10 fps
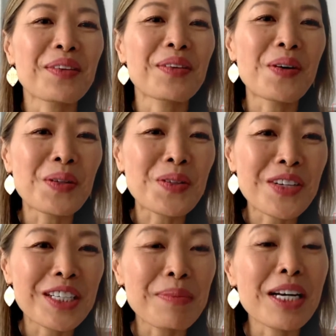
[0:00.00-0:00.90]
They're all
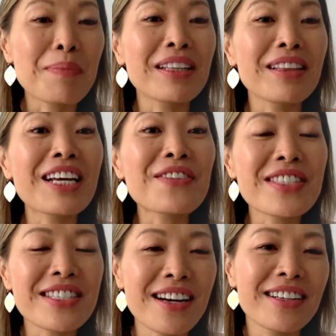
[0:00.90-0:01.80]
trying to become a
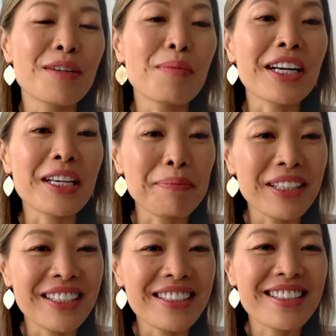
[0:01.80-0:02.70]
lifestyle
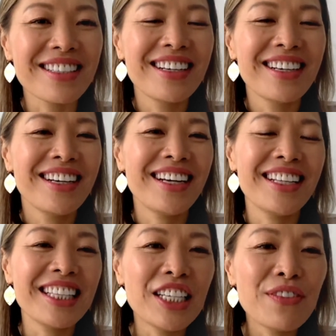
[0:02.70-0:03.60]
marketplace
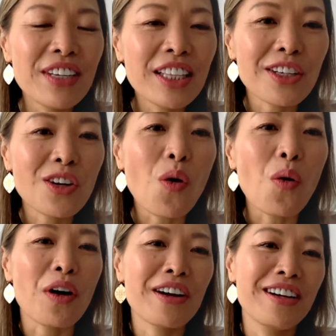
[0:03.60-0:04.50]
and leaving their
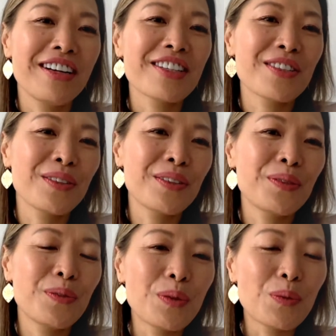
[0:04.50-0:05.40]
core.
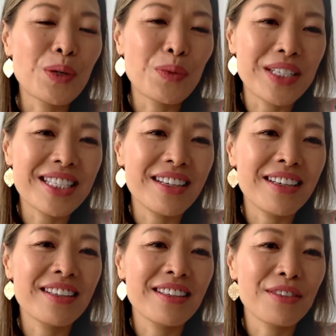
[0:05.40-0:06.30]
So what we've
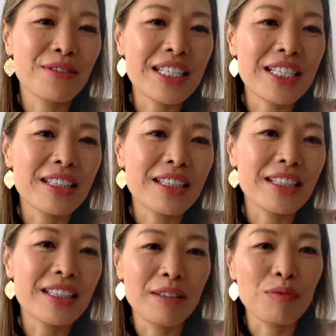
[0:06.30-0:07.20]
seen in the recent
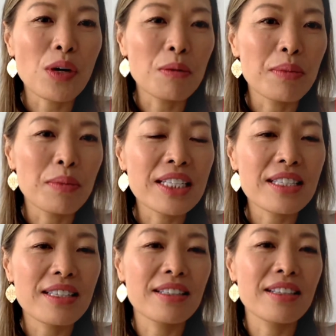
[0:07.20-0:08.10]
12
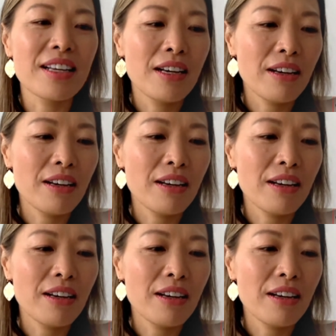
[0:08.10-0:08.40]
months is